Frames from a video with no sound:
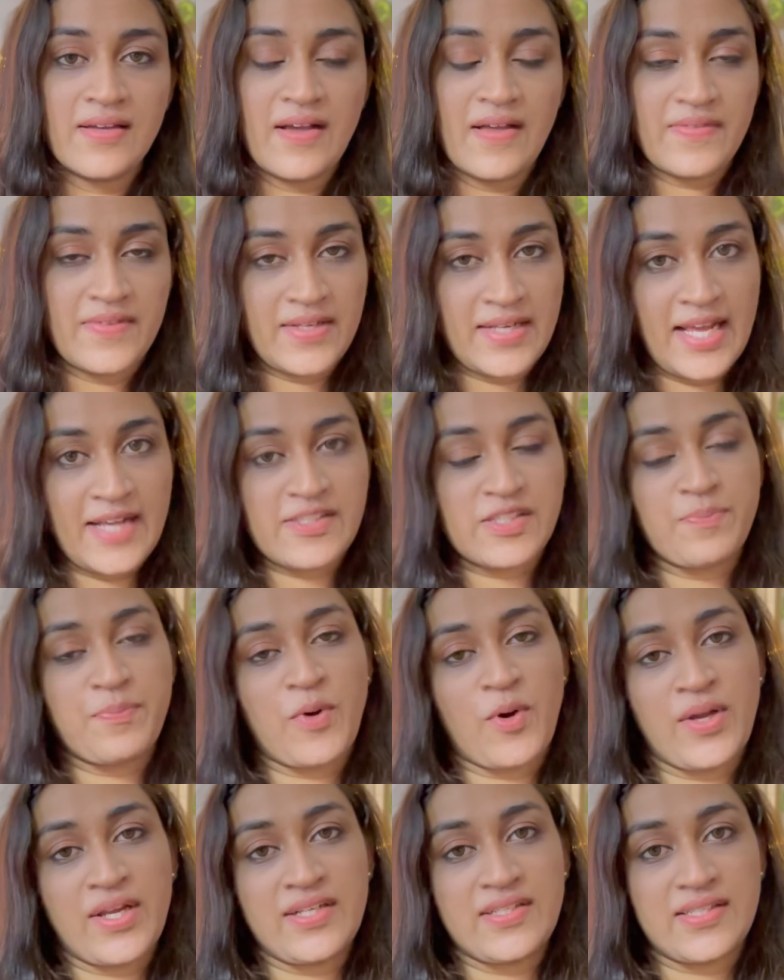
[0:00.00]
The next
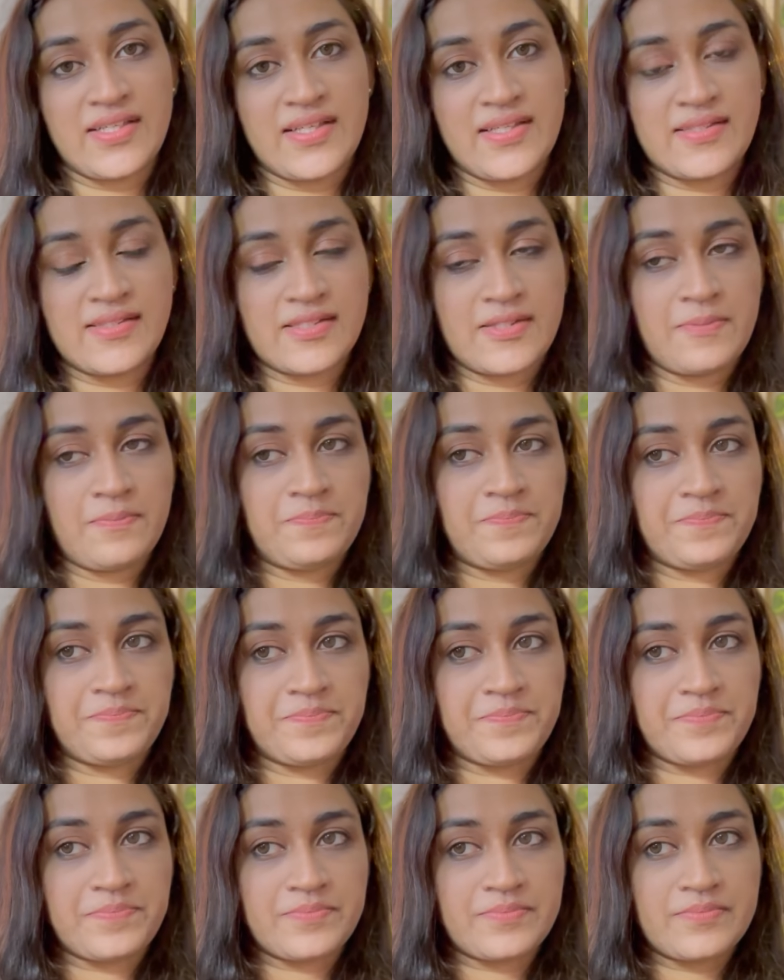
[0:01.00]
point is,
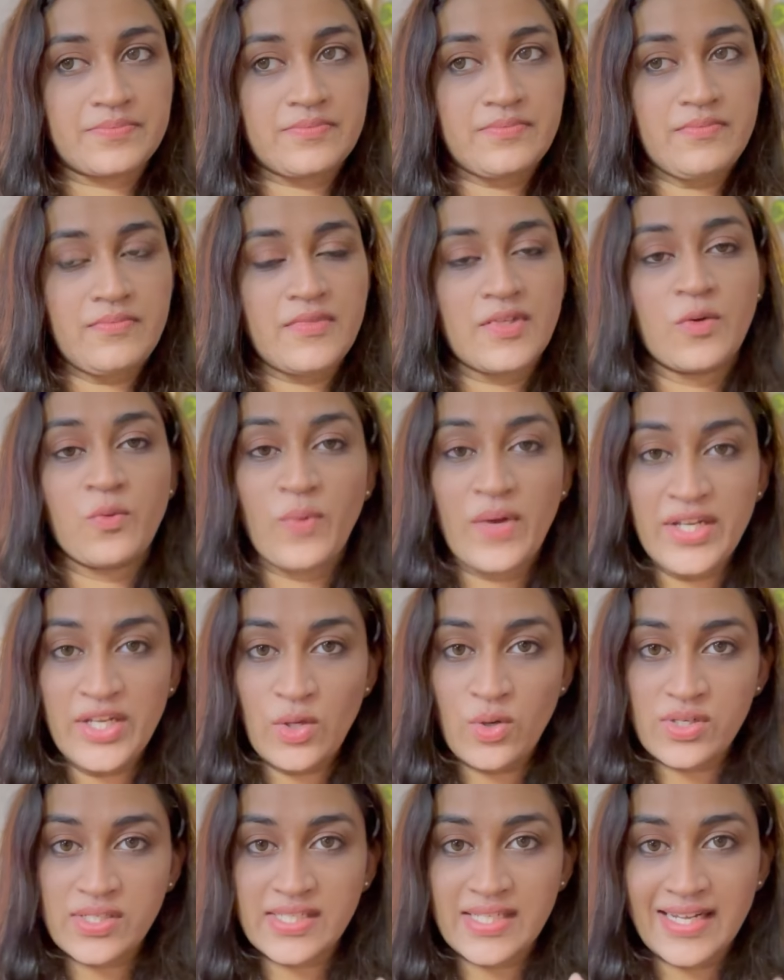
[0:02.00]
when
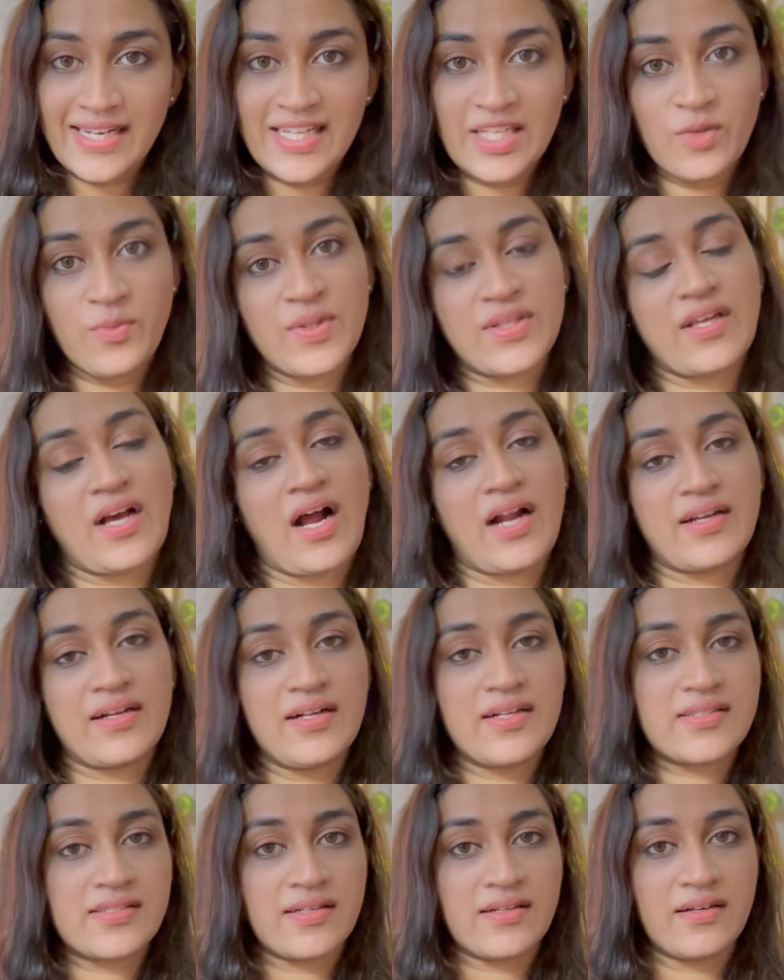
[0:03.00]
you're dealing with
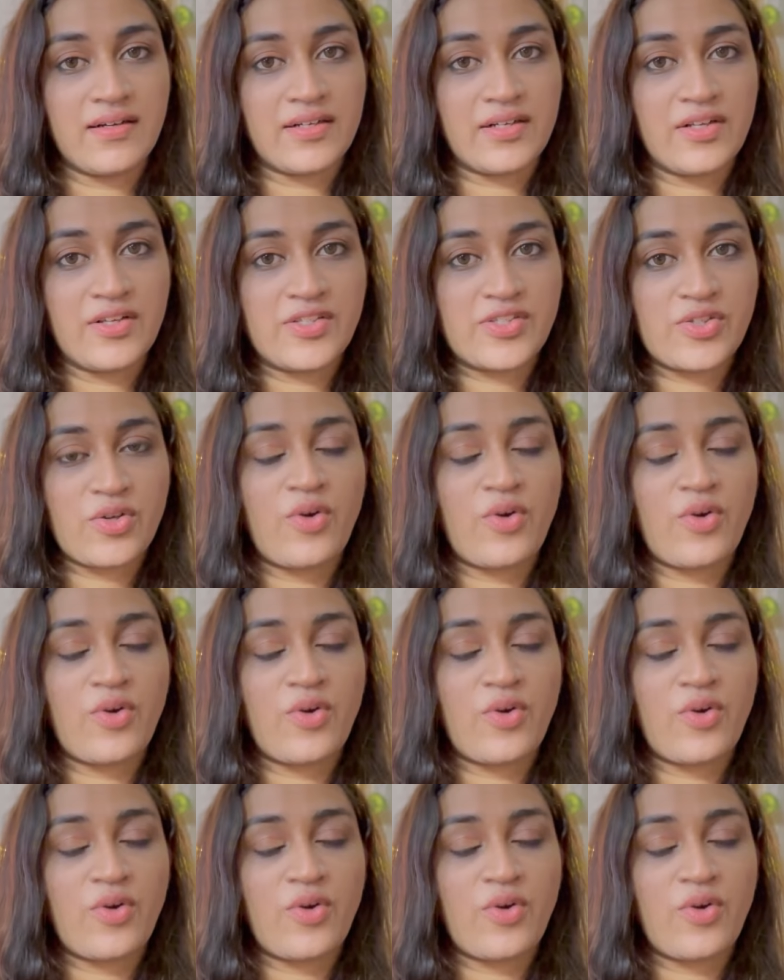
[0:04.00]
adult learners,